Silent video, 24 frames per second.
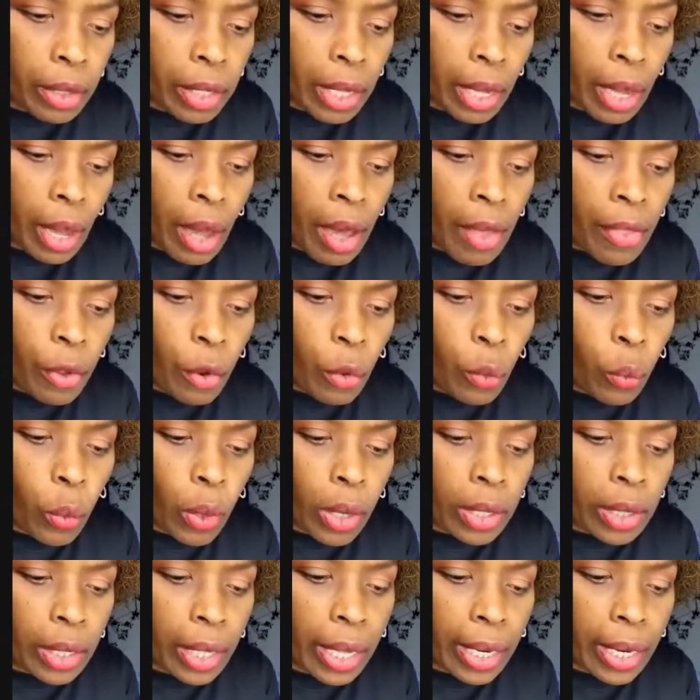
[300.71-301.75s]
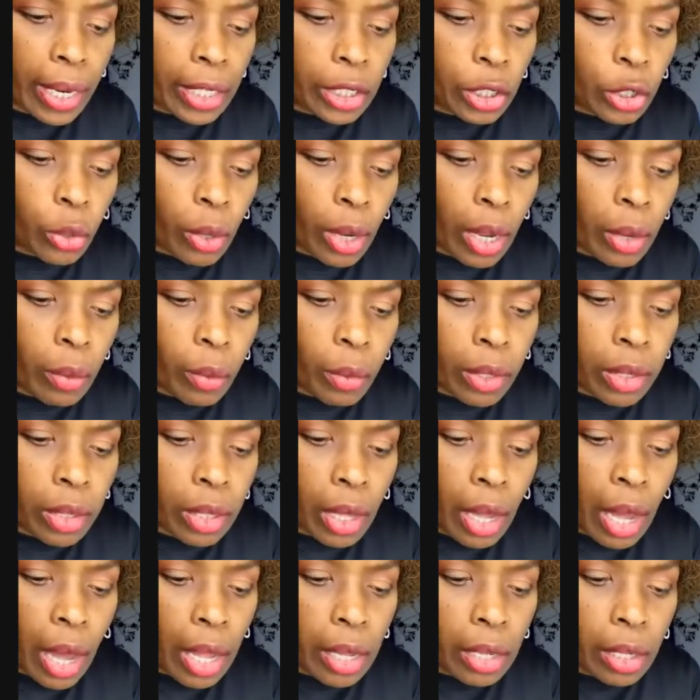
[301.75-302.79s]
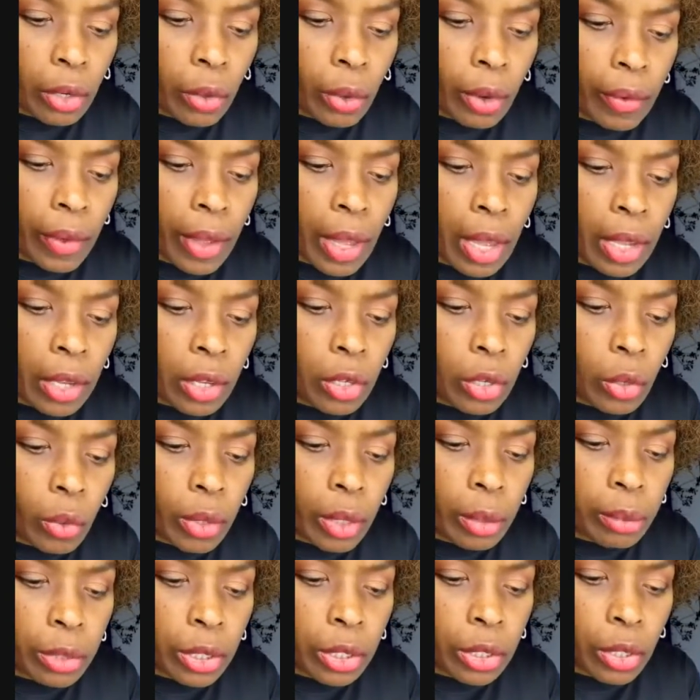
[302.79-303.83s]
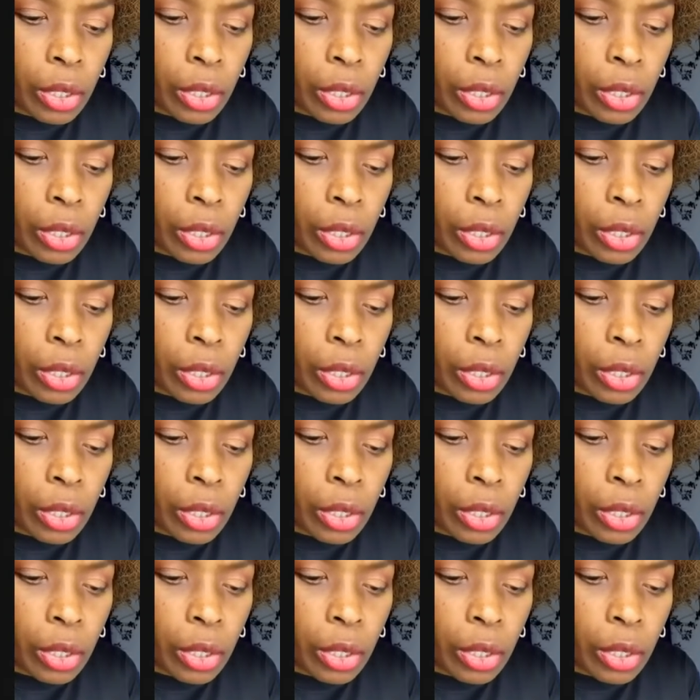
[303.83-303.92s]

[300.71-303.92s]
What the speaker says: The other one that I tried with the hologram, you know what, I'm just